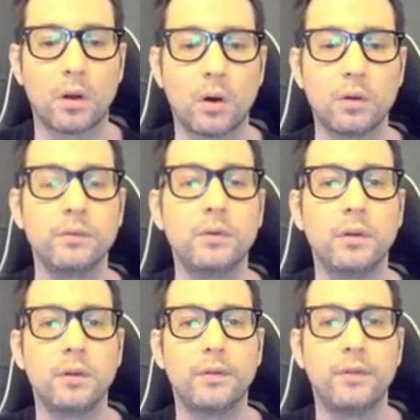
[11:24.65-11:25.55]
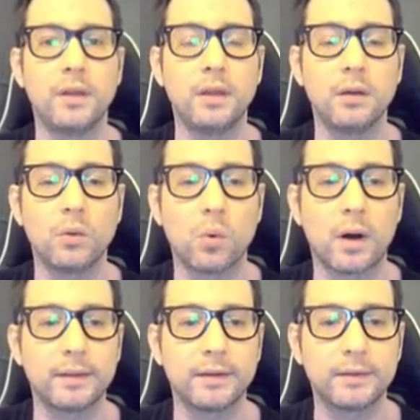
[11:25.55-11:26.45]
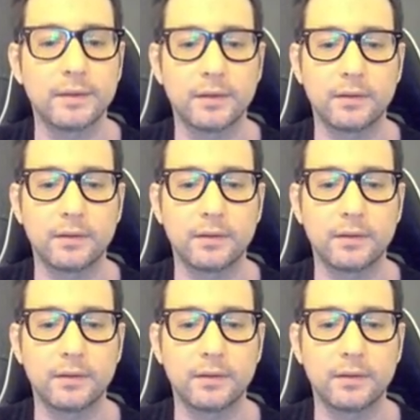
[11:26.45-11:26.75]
on the wallet.